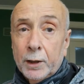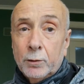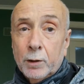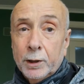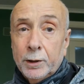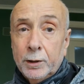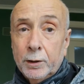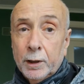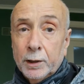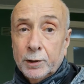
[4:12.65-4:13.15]

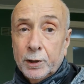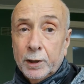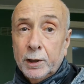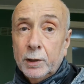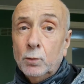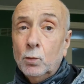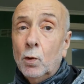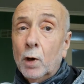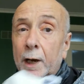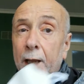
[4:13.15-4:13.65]
criteria is I
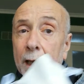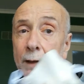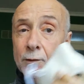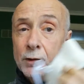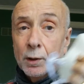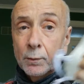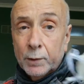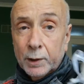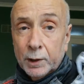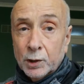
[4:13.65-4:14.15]
didn't want to have
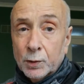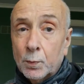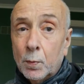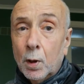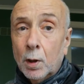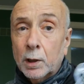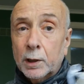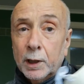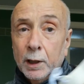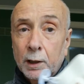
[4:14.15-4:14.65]
something as
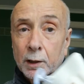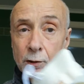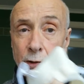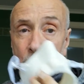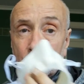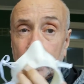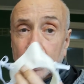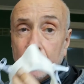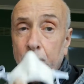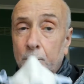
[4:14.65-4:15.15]
bulky as
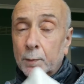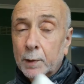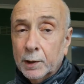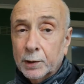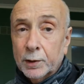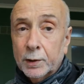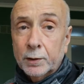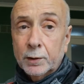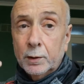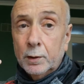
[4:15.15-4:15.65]
a
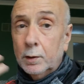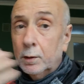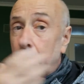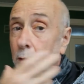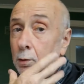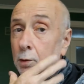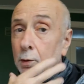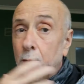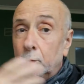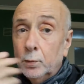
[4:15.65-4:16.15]

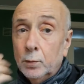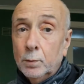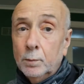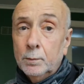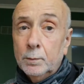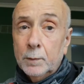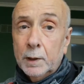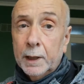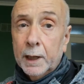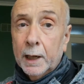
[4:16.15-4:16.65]
2
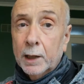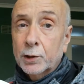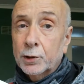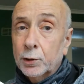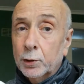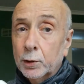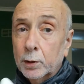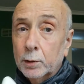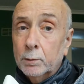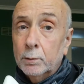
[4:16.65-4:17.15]

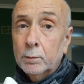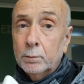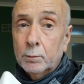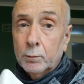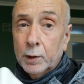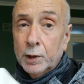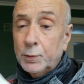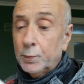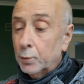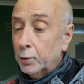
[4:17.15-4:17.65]
canister
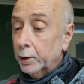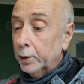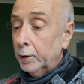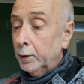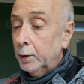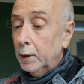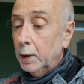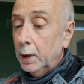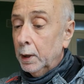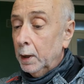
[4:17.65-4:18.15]

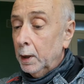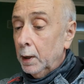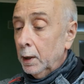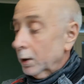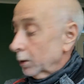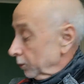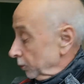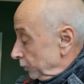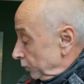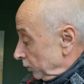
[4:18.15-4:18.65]
respirator.
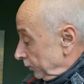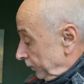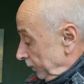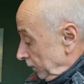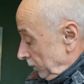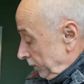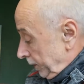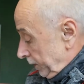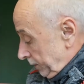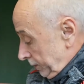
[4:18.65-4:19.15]
So if you
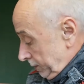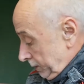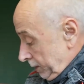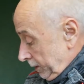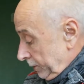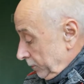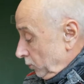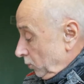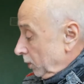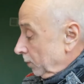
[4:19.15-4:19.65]
look at a
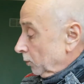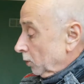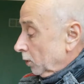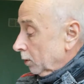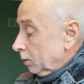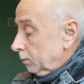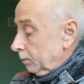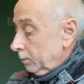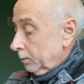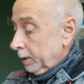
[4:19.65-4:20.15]

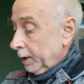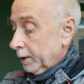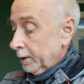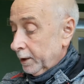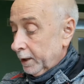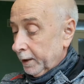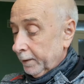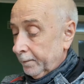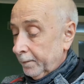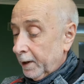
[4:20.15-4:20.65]
normal
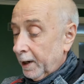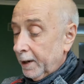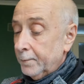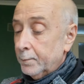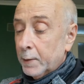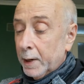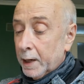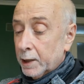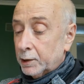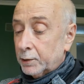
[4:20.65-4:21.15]
N95
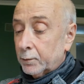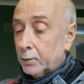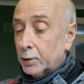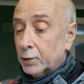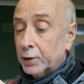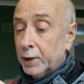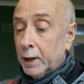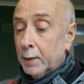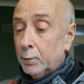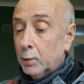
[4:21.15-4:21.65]
mask, for
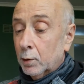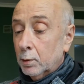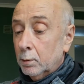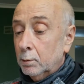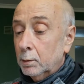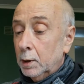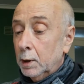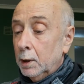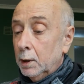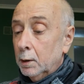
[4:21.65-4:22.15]
example,
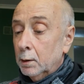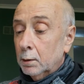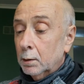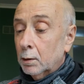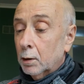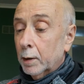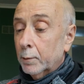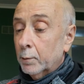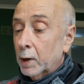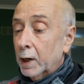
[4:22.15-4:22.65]

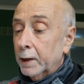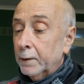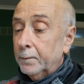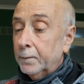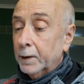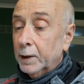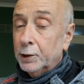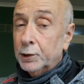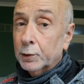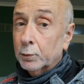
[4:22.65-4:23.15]
on my
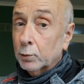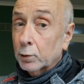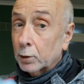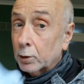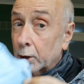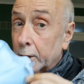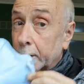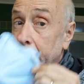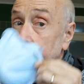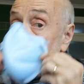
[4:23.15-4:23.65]
face it would
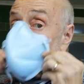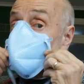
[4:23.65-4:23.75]
look like